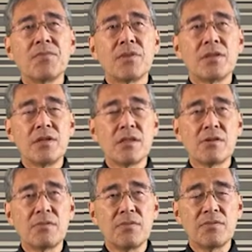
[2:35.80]
The
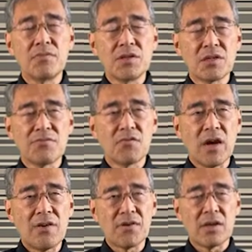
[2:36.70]
other reason for
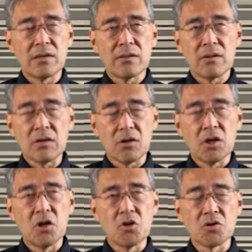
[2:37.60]
having it
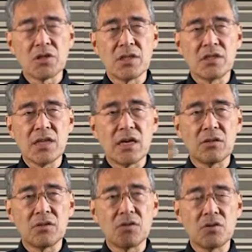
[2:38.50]
enclosed is that
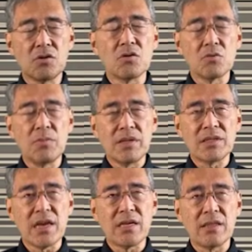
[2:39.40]
you could
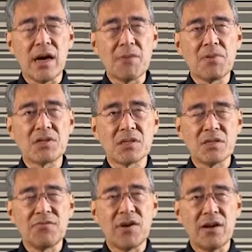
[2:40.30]
maintain the
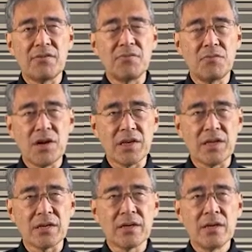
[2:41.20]
IP65
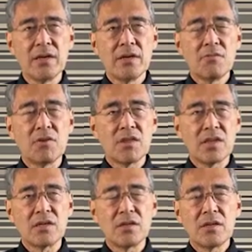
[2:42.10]
rating. With
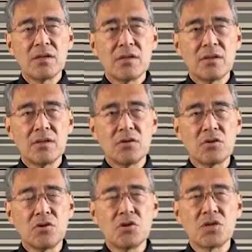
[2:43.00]
it, you
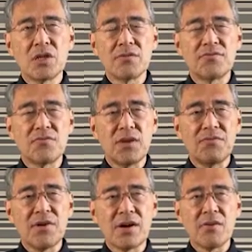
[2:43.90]
could use it in
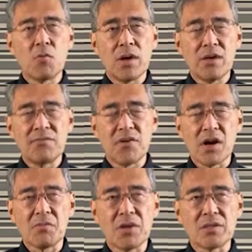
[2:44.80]
very wet
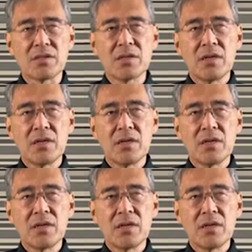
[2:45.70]
environments.